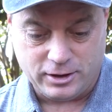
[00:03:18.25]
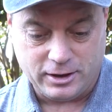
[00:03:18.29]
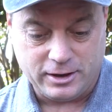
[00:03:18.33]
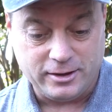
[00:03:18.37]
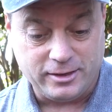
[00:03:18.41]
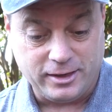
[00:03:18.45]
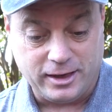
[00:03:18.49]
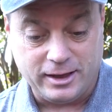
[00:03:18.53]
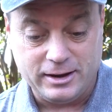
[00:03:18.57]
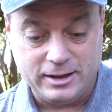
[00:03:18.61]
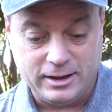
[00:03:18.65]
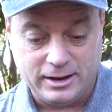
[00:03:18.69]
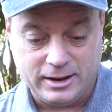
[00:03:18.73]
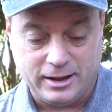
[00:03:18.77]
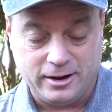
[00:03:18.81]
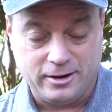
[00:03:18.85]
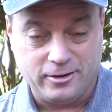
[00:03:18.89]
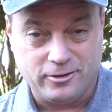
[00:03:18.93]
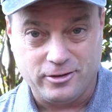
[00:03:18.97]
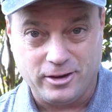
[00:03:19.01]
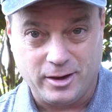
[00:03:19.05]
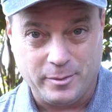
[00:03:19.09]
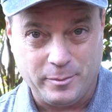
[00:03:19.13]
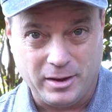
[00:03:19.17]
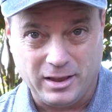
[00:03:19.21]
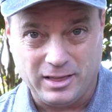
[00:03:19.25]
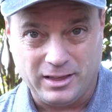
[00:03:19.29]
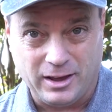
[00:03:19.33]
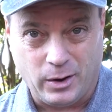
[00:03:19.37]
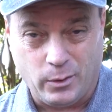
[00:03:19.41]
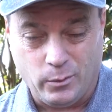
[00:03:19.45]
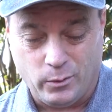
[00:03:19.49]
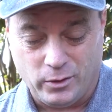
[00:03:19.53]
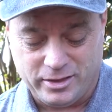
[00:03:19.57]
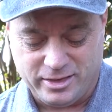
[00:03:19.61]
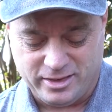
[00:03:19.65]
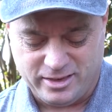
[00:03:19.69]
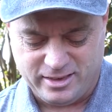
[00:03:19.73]
because I need energy. I'm at
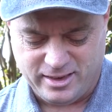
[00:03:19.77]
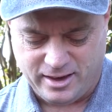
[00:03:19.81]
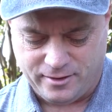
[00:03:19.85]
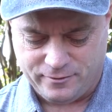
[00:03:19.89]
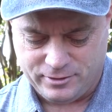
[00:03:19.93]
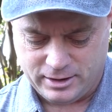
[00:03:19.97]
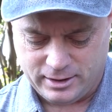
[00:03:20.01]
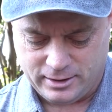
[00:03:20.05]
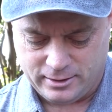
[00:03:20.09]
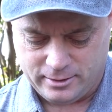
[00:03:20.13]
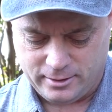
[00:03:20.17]
like 170